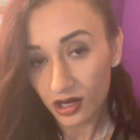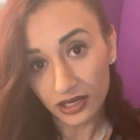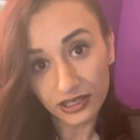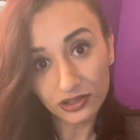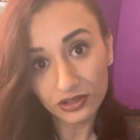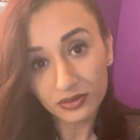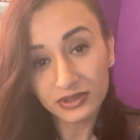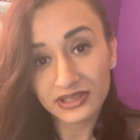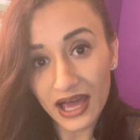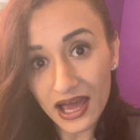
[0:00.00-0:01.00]
Included
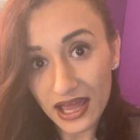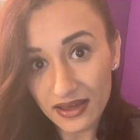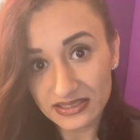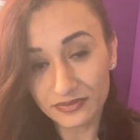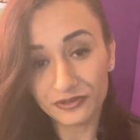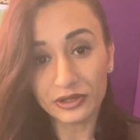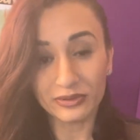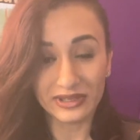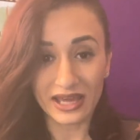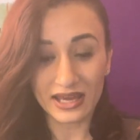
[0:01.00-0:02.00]
with that, I have some
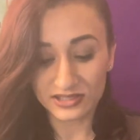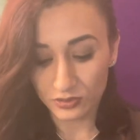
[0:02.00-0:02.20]
frequently asked